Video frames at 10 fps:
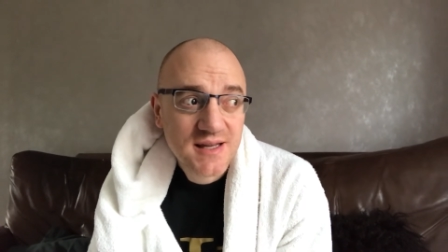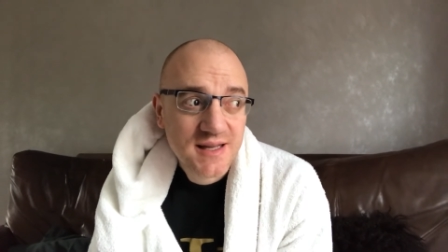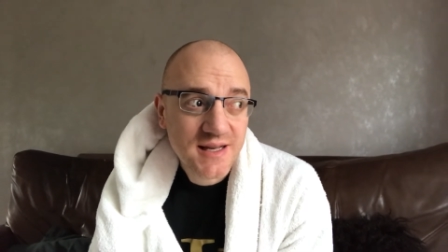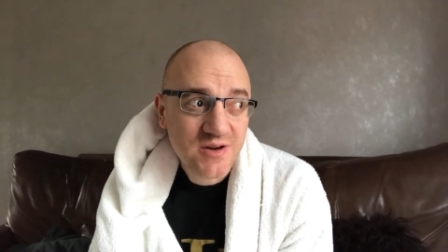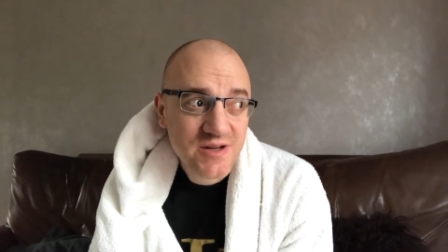
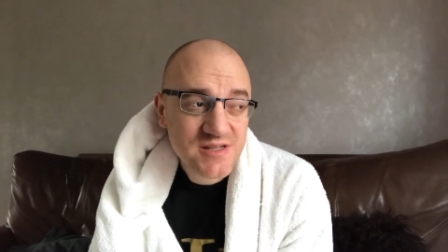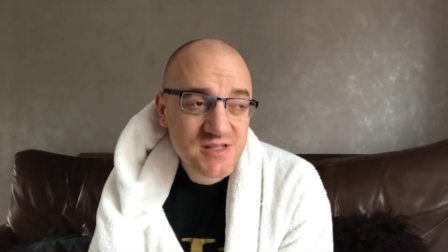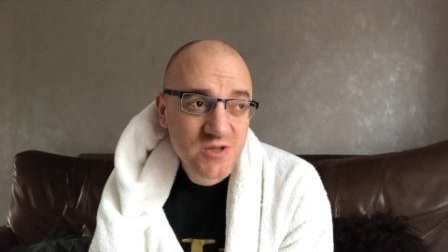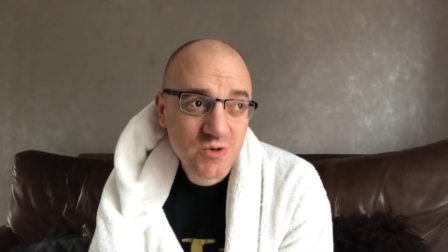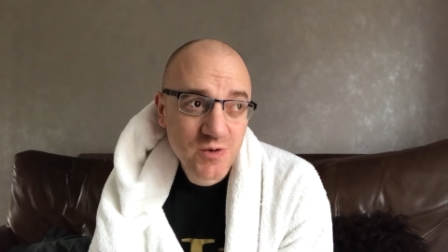he likes
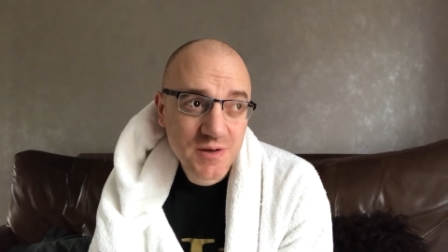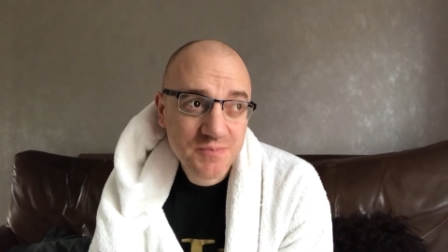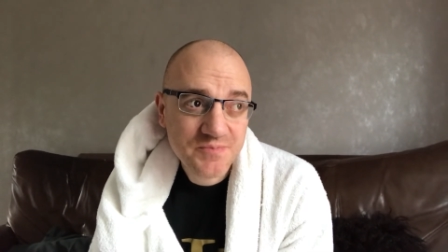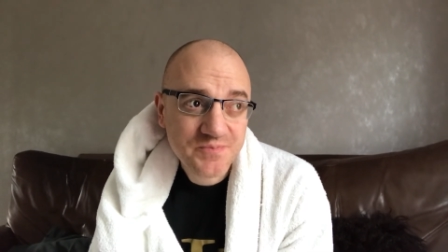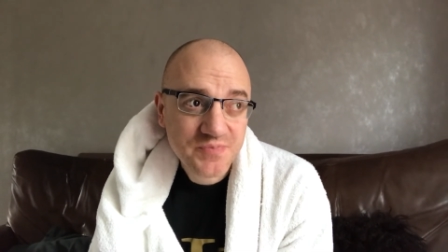to
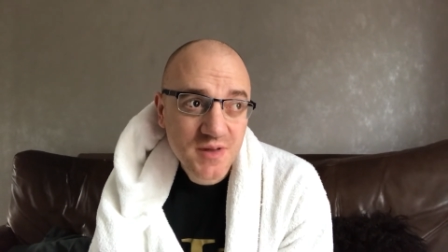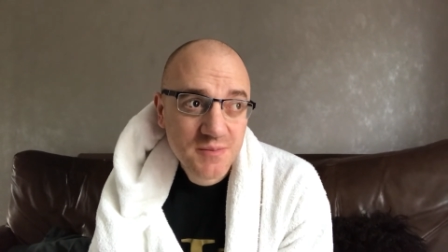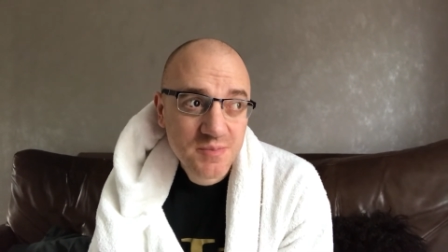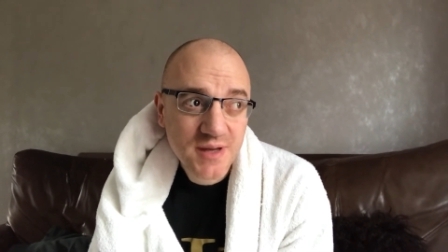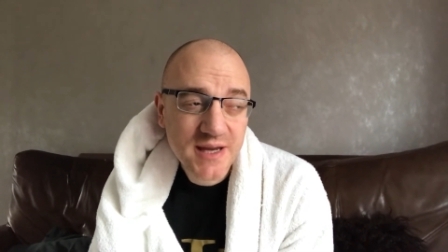um,
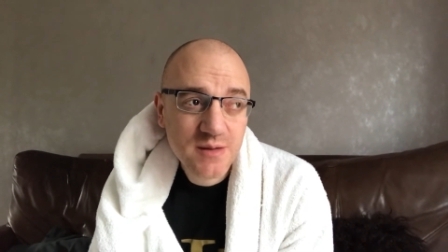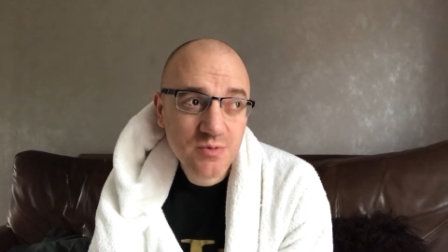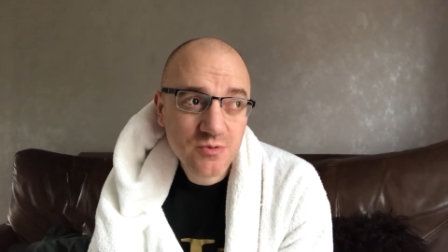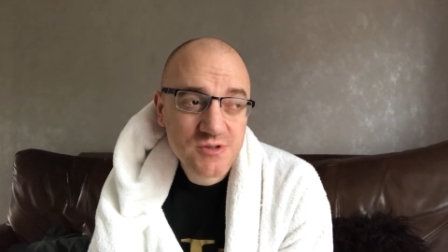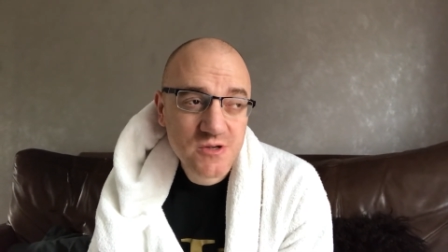be
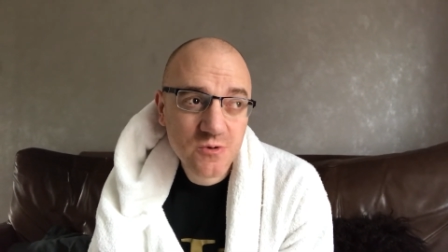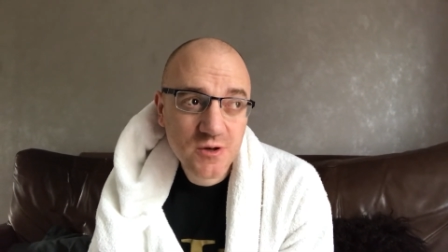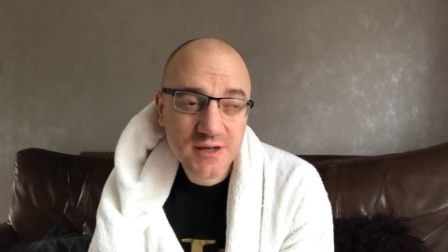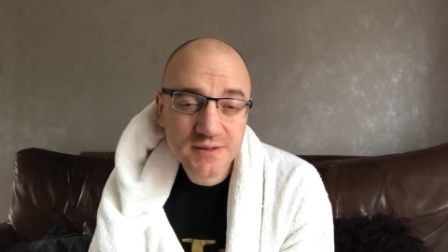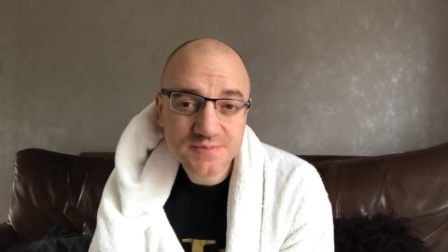able to
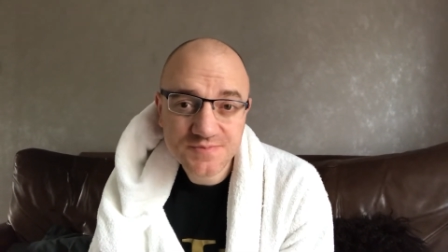uh,